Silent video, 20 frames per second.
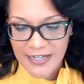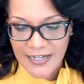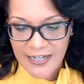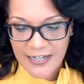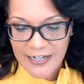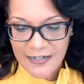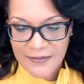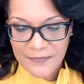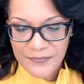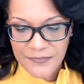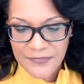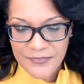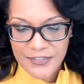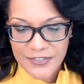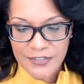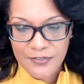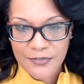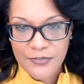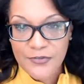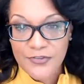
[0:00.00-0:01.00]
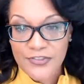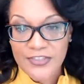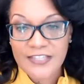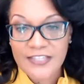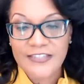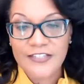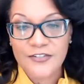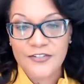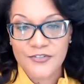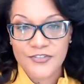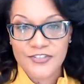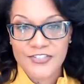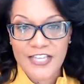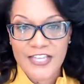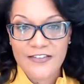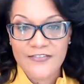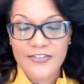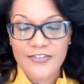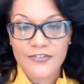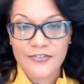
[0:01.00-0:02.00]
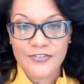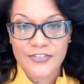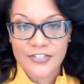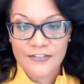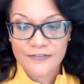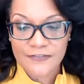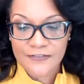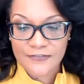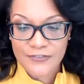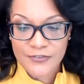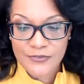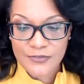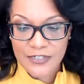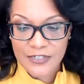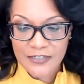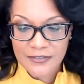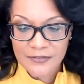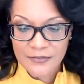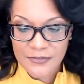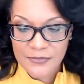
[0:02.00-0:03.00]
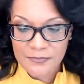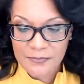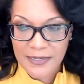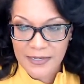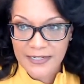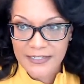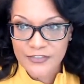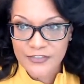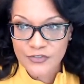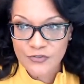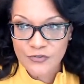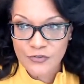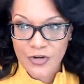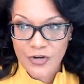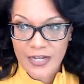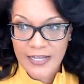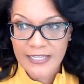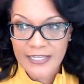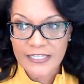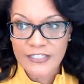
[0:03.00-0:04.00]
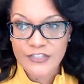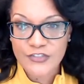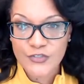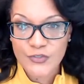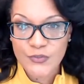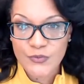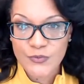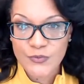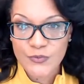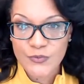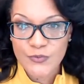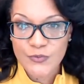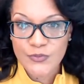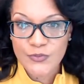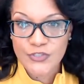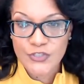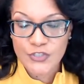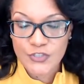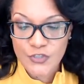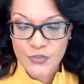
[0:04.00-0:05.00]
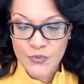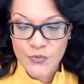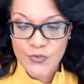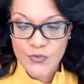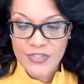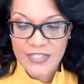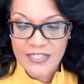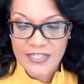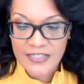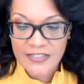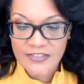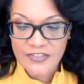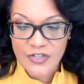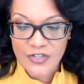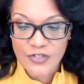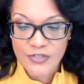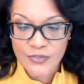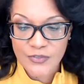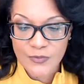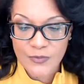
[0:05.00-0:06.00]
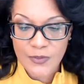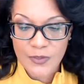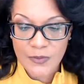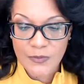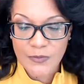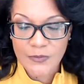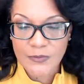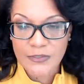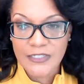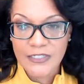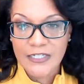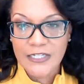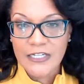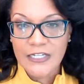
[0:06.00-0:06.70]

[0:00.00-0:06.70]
You know, you think that you're saving yourself a few dollars by trying to do things on your own,